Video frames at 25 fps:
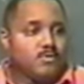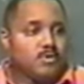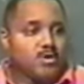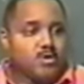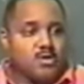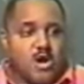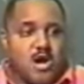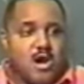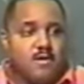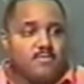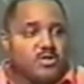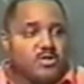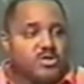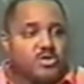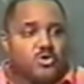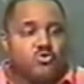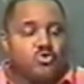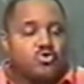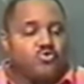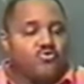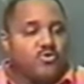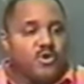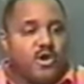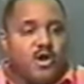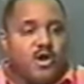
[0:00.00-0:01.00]
The Kama
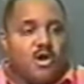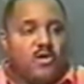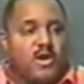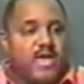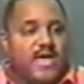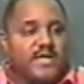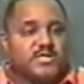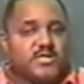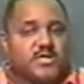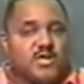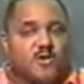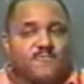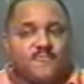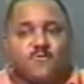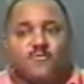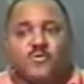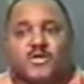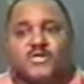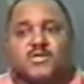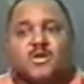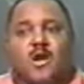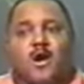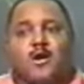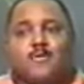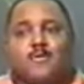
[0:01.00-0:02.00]
Sutra and all that stuff. And
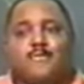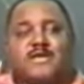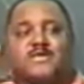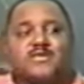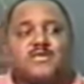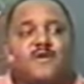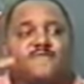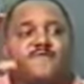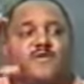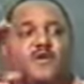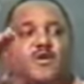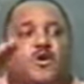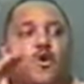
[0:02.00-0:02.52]
we're talking about stuff